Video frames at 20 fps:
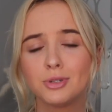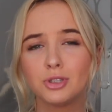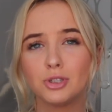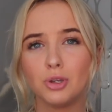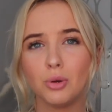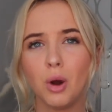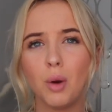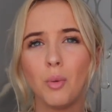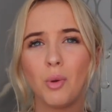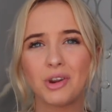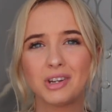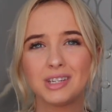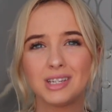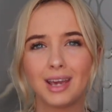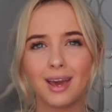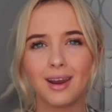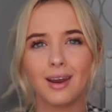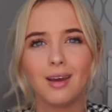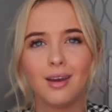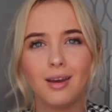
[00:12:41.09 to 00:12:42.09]
so I wanted to
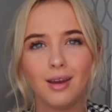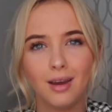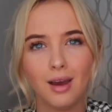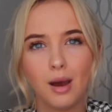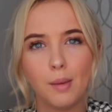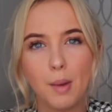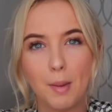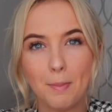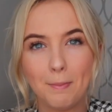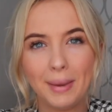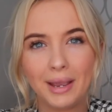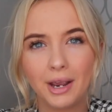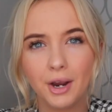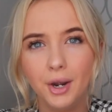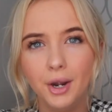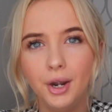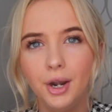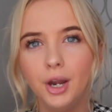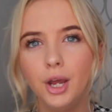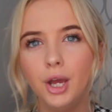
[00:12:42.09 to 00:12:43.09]
get it a bit
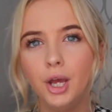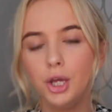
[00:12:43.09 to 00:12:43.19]
bigger.